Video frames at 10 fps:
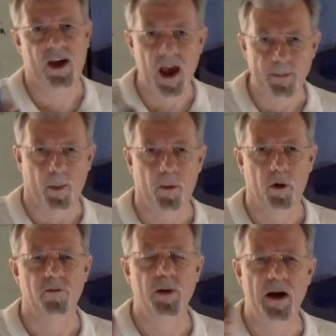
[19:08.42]

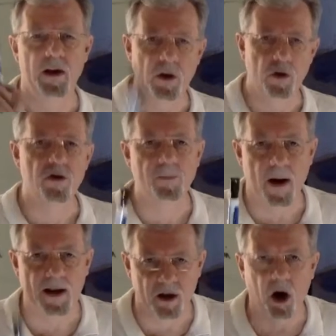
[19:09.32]
capable of being used
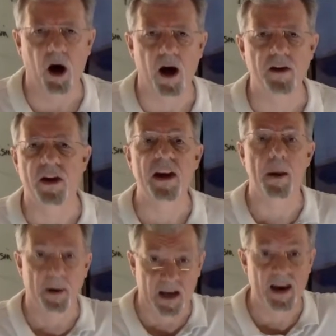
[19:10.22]
by God than
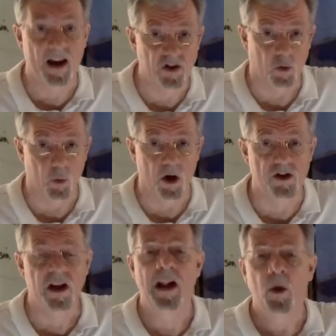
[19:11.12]
Nebuchadnezzar
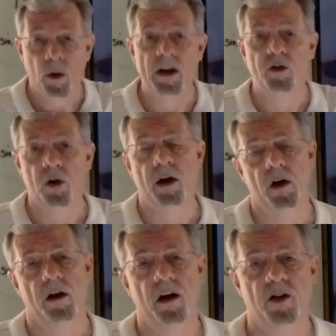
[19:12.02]
was when he took
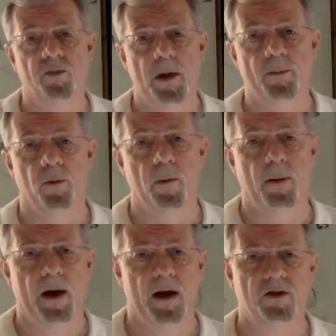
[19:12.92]
care of God's people in the
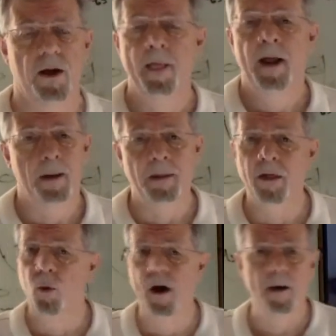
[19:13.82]
past. And
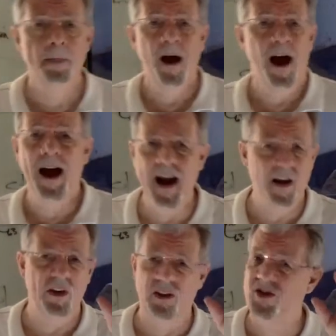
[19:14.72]
by the way, I
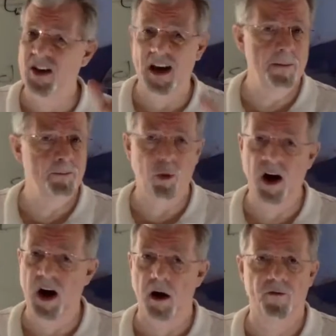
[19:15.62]
had this same
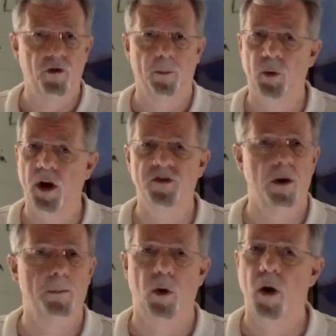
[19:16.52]
prayer for
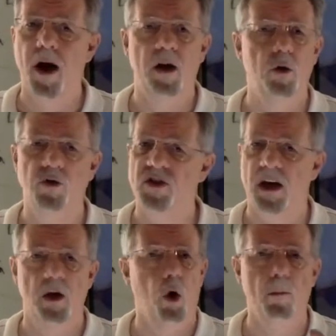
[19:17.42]
President Barack
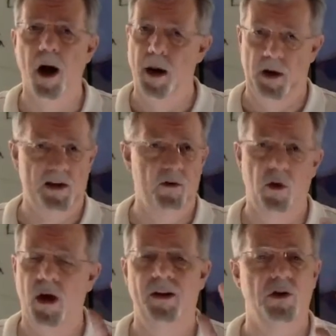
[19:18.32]
Hussein Obama, even
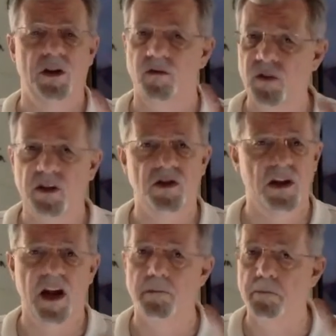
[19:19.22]
though I was convinced that
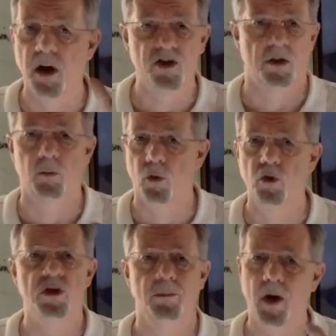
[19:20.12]
he had Muslim
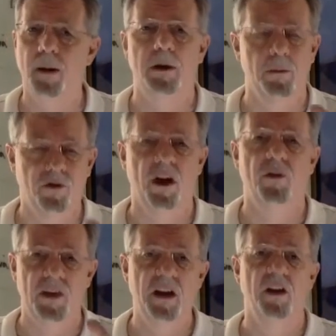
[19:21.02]
roots and probably
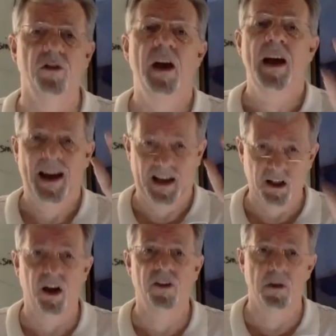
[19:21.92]
himself is a
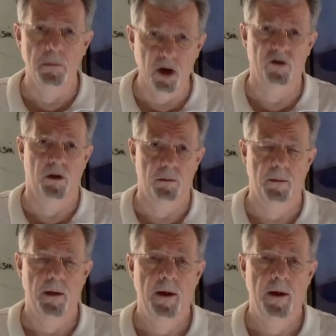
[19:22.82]
closet Muslim.